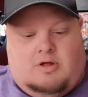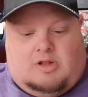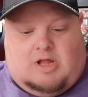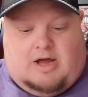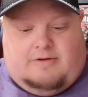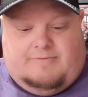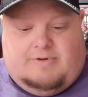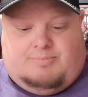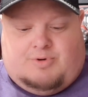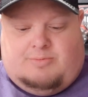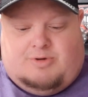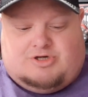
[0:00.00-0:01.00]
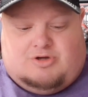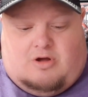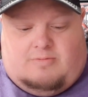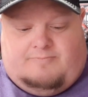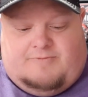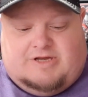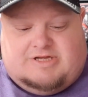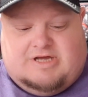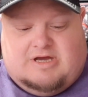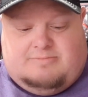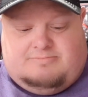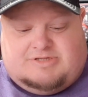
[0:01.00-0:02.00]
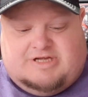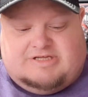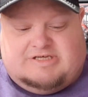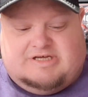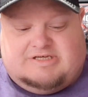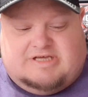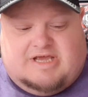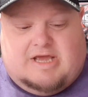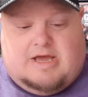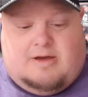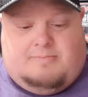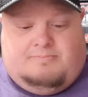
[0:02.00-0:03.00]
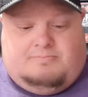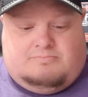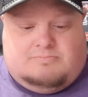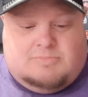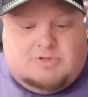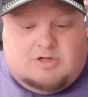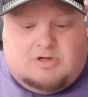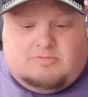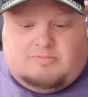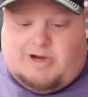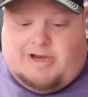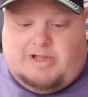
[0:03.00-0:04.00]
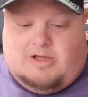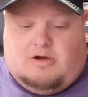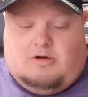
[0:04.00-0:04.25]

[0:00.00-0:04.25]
A lot of it, pretty much all of them. VTM, TCCM, radio.